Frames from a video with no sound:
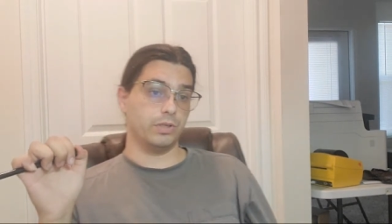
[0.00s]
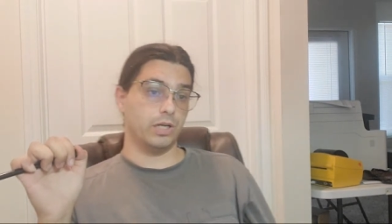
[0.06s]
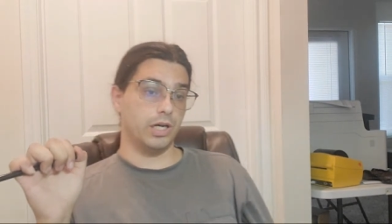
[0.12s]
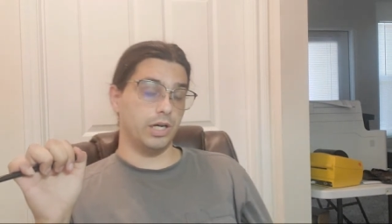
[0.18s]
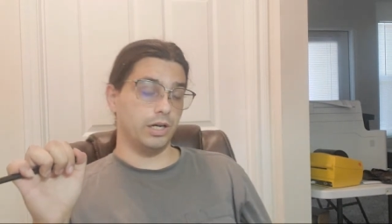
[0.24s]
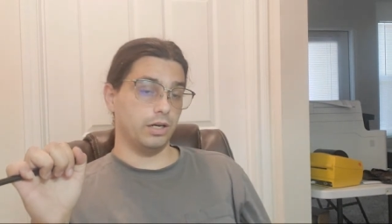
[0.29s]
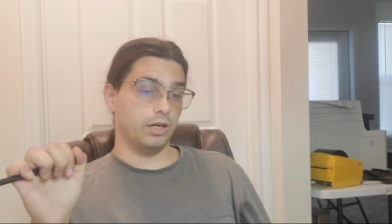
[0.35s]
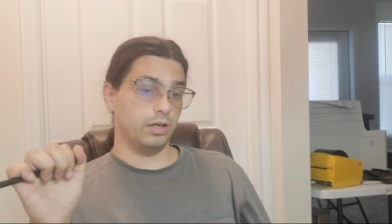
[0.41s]

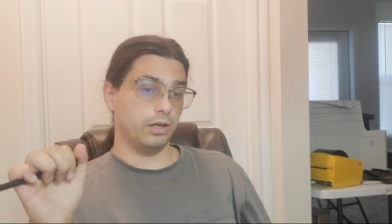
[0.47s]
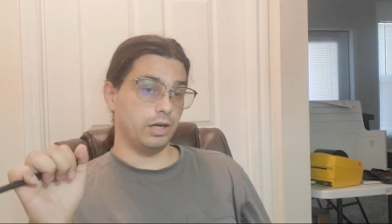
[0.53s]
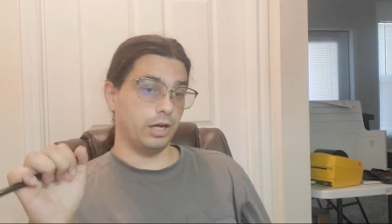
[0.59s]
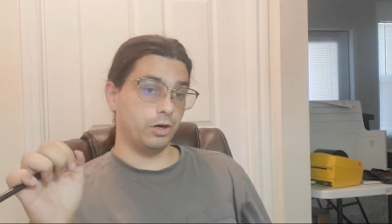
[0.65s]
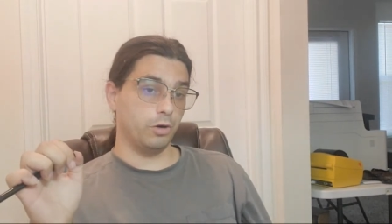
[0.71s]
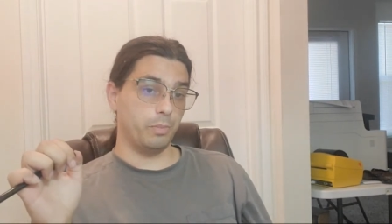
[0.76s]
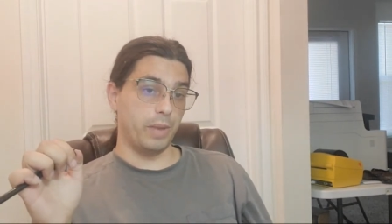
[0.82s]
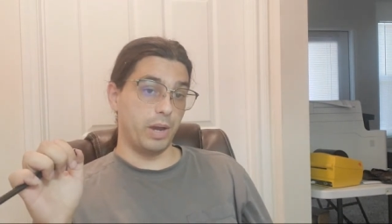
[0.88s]

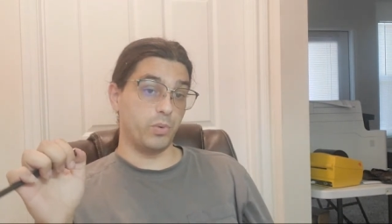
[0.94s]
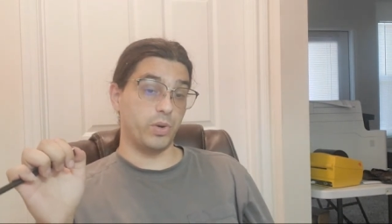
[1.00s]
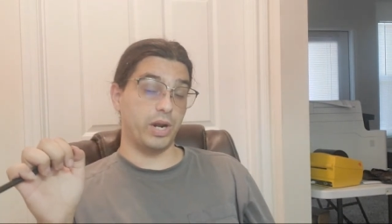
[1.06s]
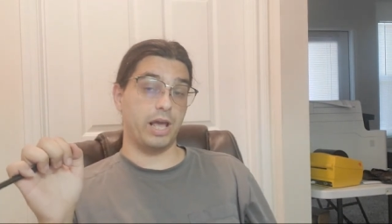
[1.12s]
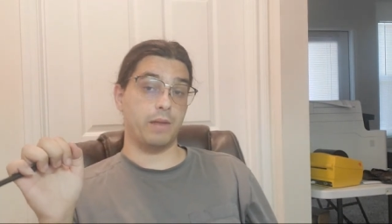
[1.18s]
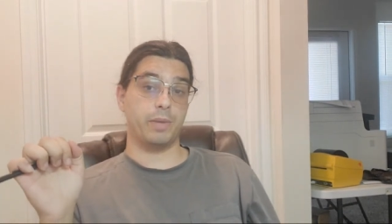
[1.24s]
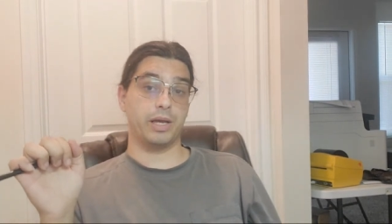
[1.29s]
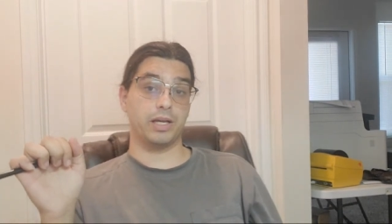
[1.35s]
I know back when
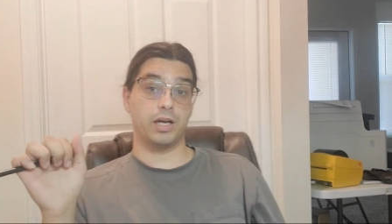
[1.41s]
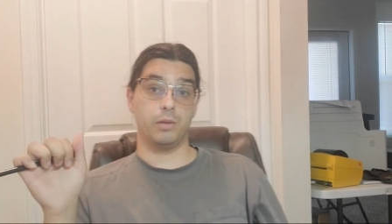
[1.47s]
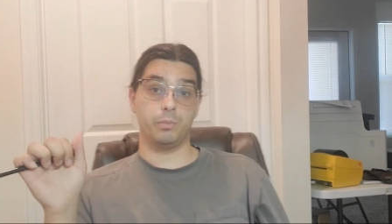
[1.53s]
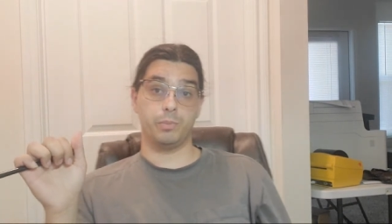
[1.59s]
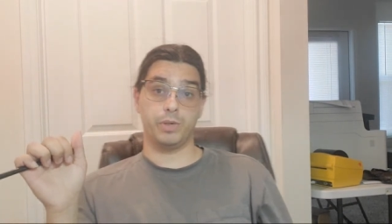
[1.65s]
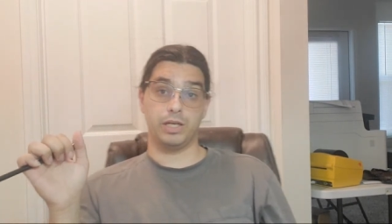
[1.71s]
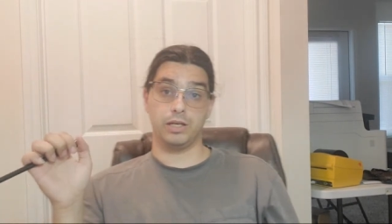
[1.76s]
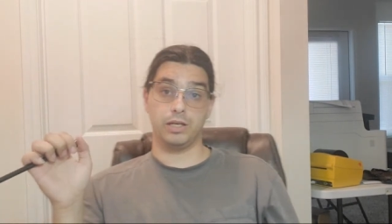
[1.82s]
I had my
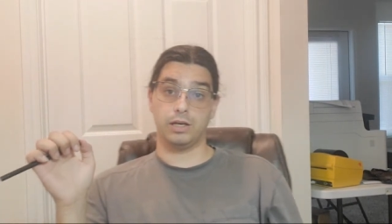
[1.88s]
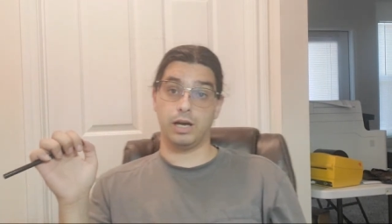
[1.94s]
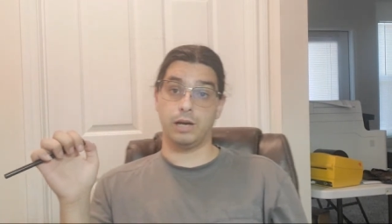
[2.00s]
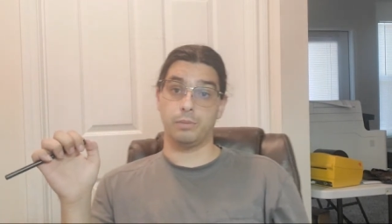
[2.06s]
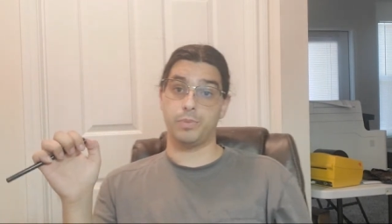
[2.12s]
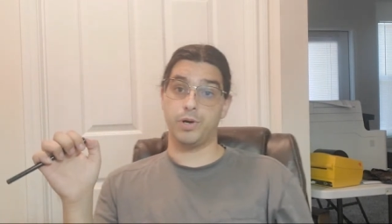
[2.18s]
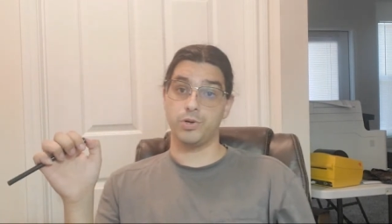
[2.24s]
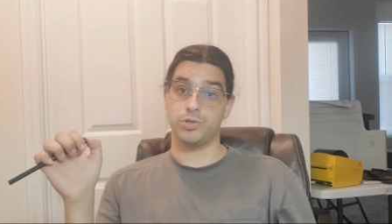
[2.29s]
company,
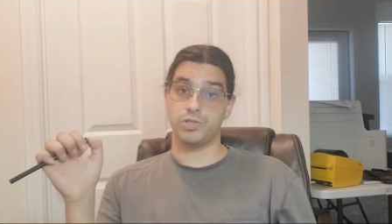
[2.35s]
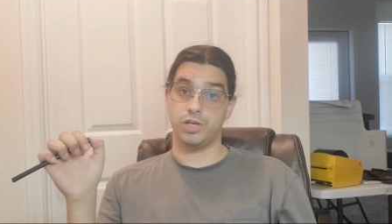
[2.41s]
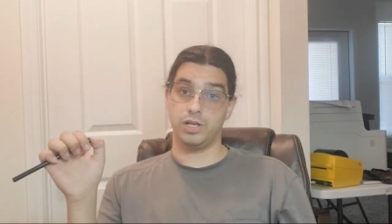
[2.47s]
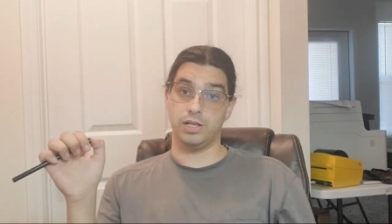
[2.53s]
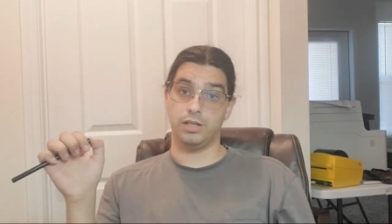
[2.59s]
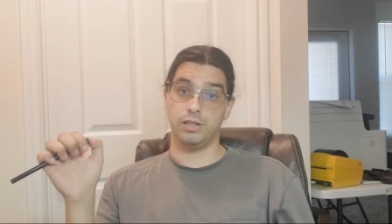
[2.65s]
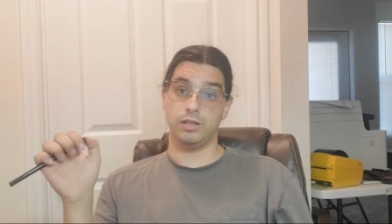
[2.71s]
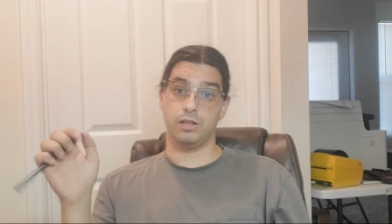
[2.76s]
I posted
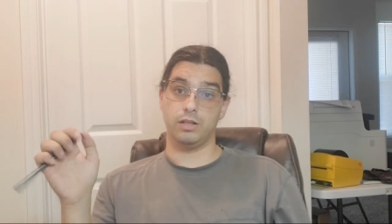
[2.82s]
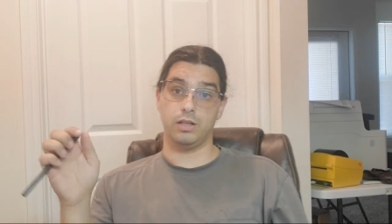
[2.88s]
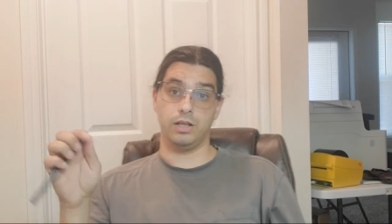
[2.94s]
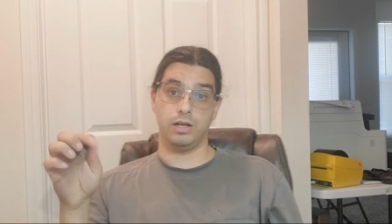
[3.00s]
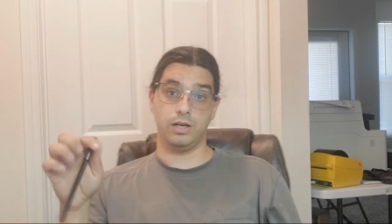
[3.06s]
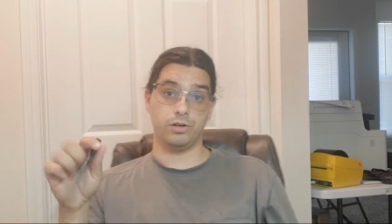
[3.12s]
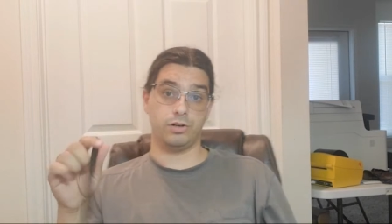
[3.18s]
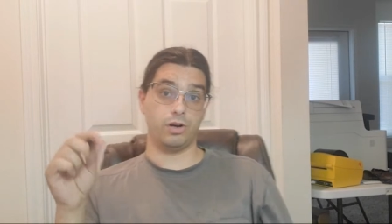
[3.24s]

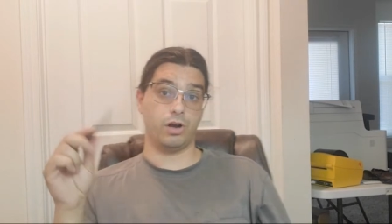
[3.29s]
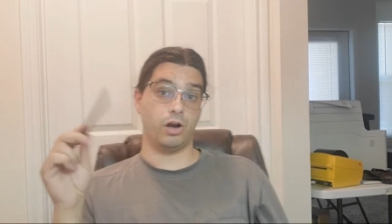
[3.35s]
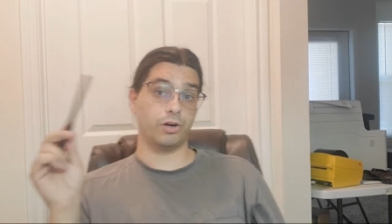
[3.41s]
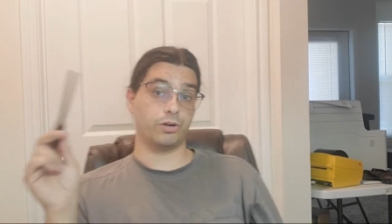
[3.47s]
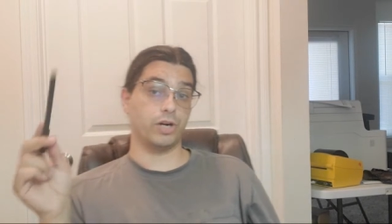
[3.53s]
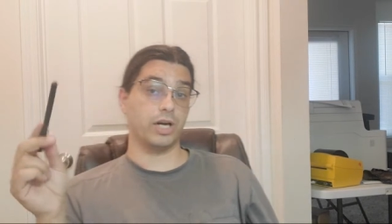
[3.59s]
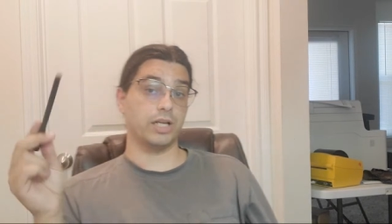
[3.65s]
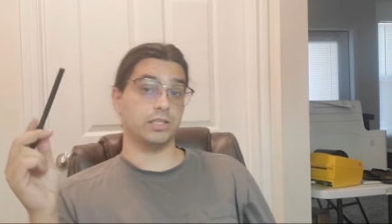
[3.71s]
in
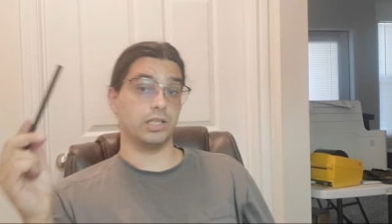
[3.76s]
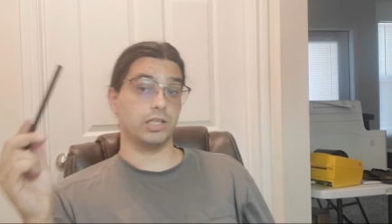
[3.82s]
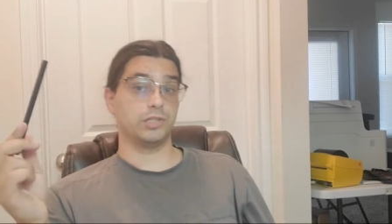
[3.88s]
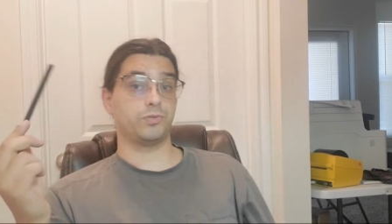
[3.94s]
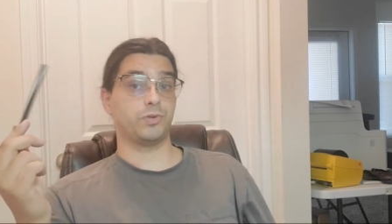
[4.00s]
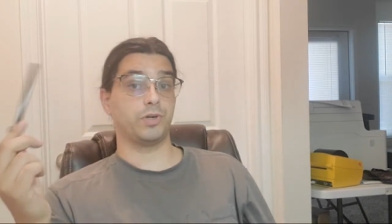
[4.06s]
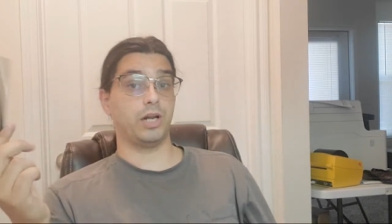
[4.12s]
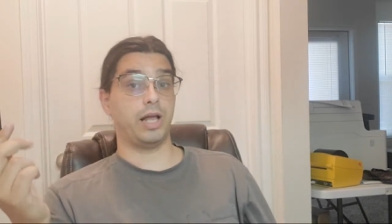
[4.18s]
on
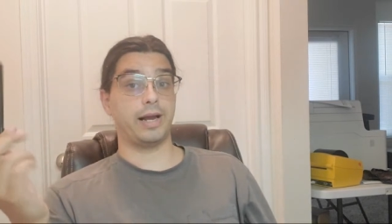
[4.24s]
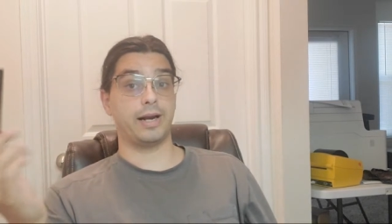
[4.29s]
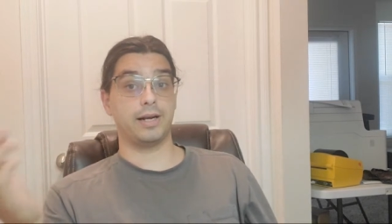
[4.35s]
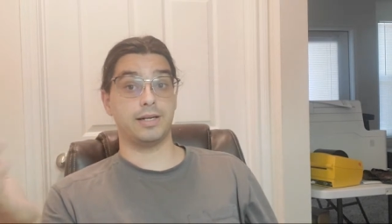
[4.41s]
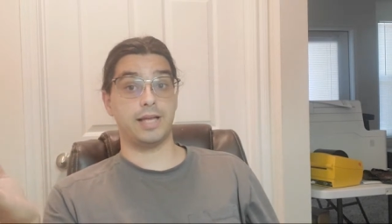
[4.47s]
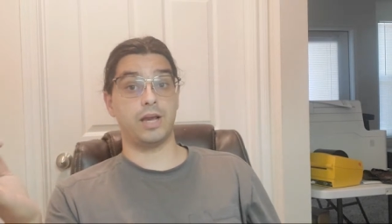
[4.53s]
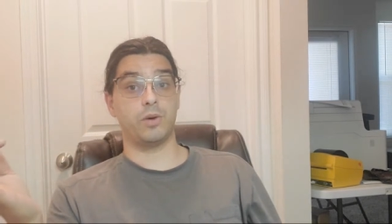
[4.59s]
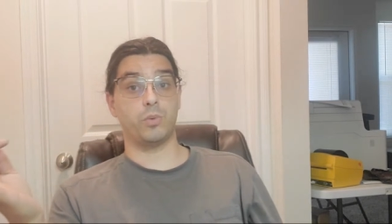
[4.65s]
Craigslist for a lot
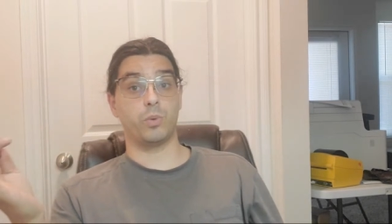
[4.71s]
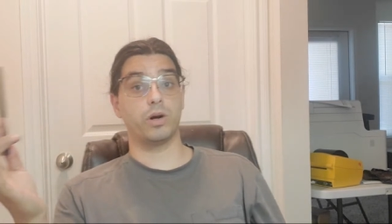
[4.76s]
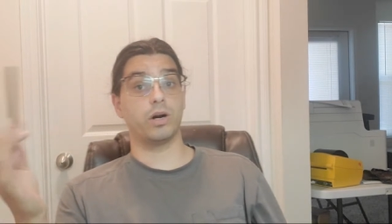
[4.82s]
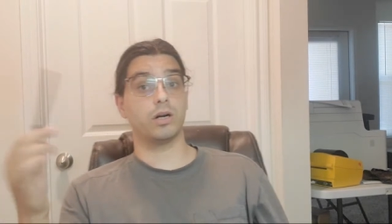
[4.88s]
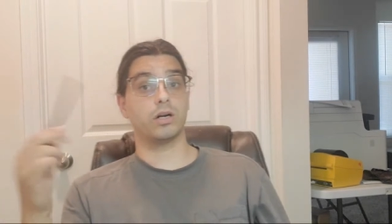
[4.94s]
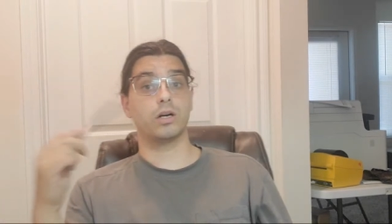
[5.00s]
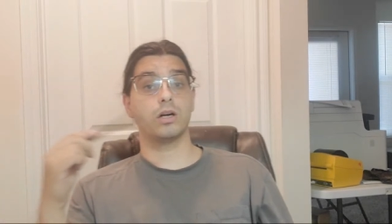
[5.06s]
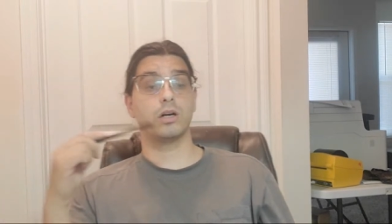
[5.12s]
of day
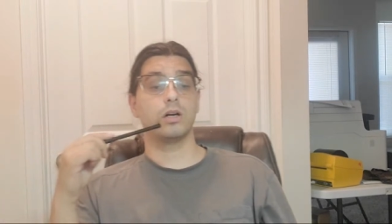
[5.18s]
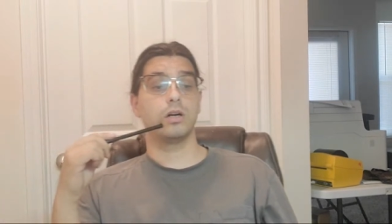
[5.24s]
work